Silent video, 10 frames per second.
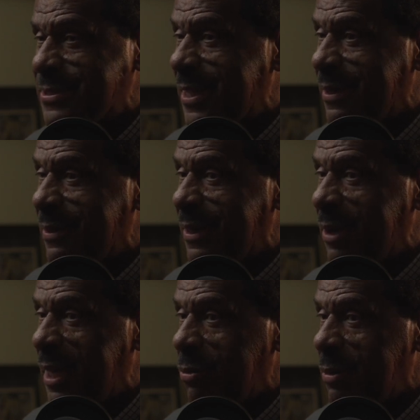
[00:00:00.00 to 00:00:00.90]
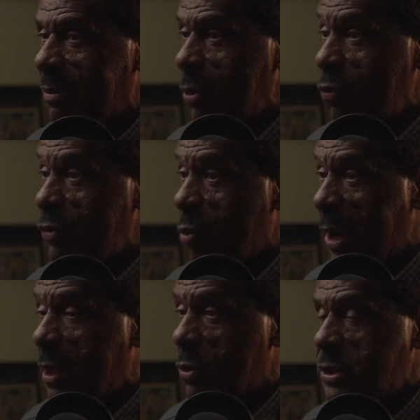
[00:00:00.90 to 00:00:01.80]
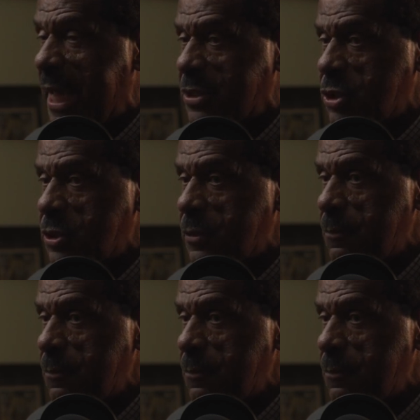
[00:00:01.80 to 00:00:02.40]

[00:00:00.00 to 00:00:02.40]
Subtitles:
and moved to Waco, Texas.